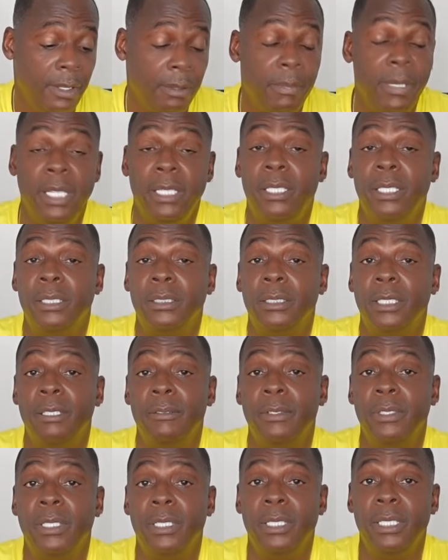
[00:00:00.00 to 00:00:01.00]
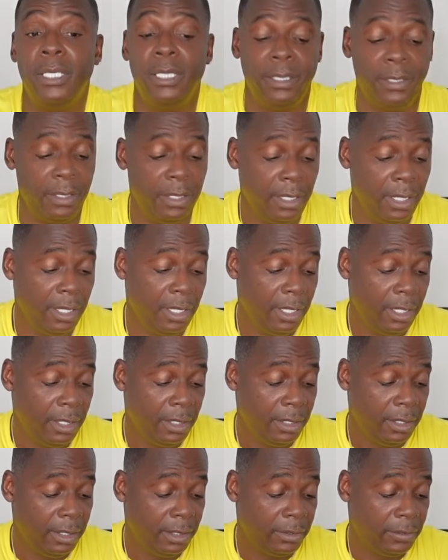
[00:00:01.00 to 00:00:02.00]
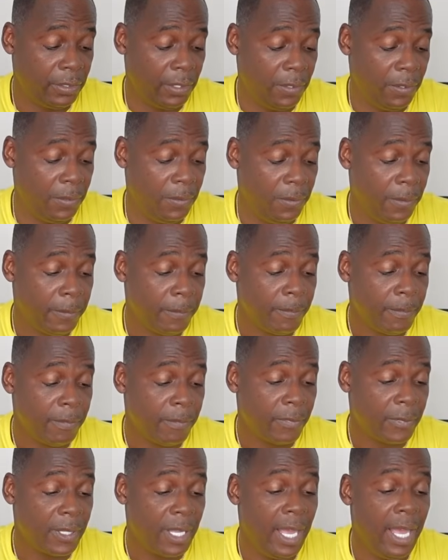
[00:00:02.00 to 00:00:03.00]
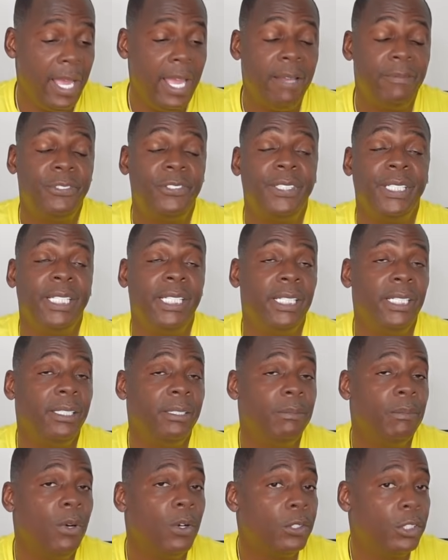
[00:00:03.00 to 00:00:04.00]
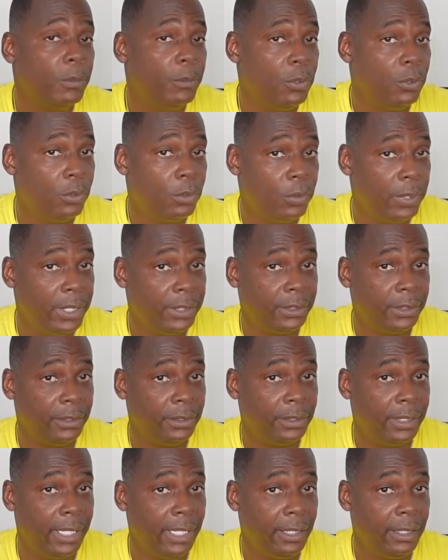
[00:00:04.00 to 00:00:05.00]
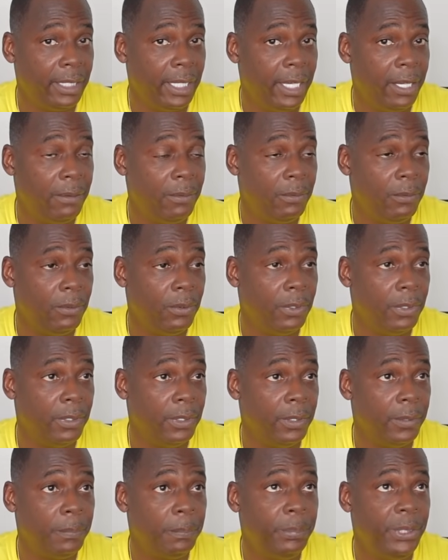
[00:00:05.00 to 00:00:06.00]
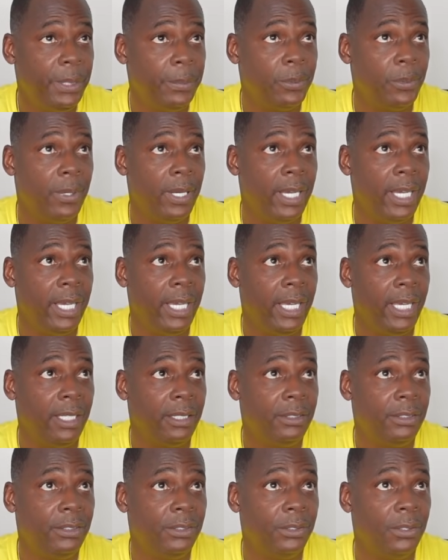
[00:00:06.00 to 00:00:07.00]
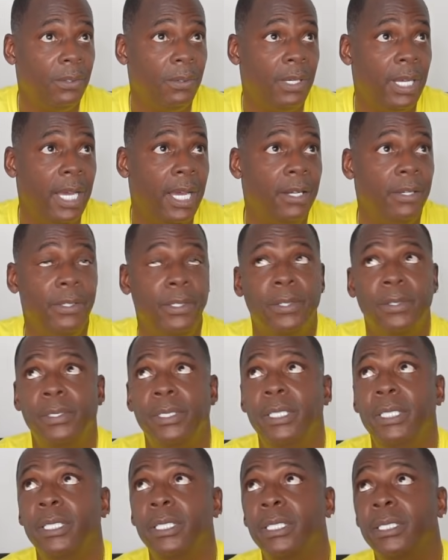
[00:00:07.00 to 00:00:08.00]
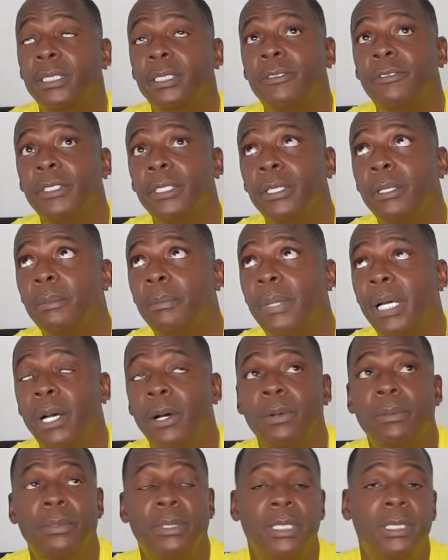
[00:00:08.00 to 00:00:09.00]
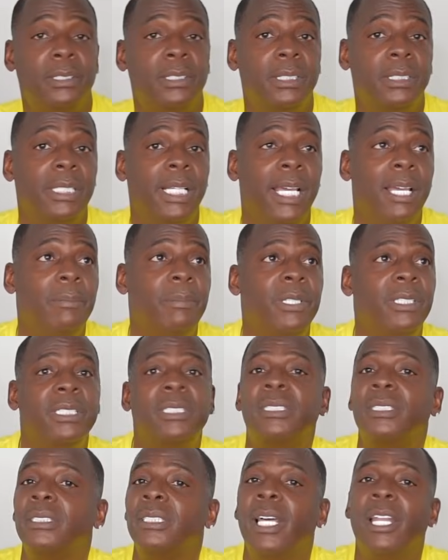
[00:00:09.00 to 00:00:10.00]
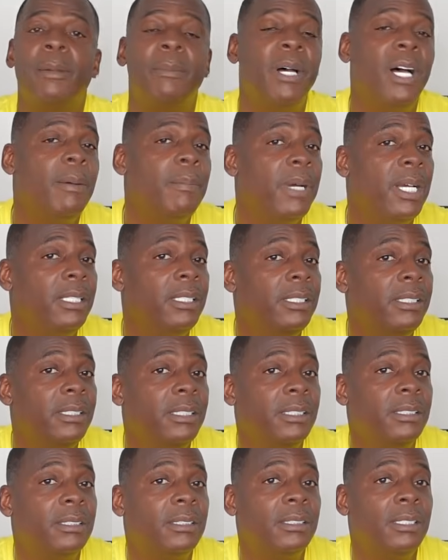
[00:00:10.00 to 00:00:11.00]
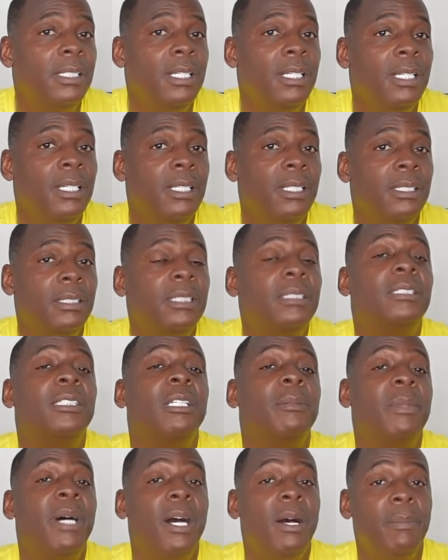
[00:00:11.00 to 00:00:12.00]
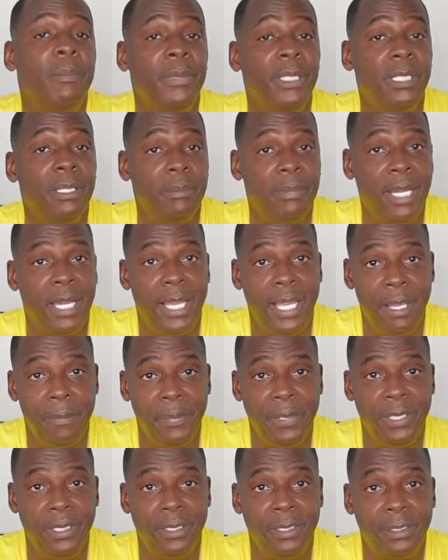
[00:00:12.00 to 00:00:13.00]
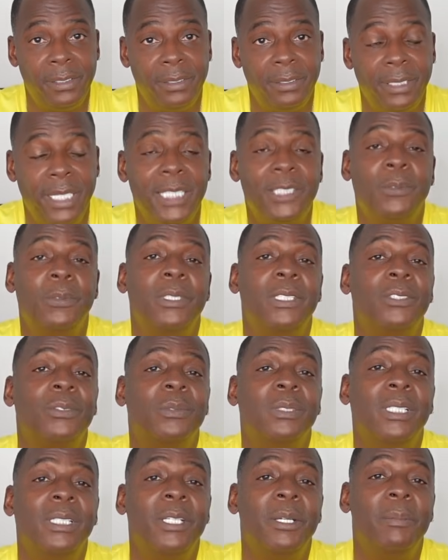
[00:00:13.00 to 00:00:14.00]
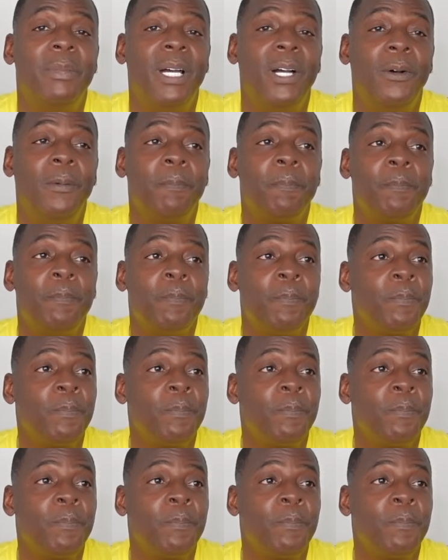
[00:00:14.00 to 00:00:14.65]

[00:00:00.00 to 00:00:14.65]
My kids love her to death. So I have seen multiple questions like that where people ask, you know, how do your kids feel about this and that? But this is not about my kids. This is about me and my happiness. That's what it's really about.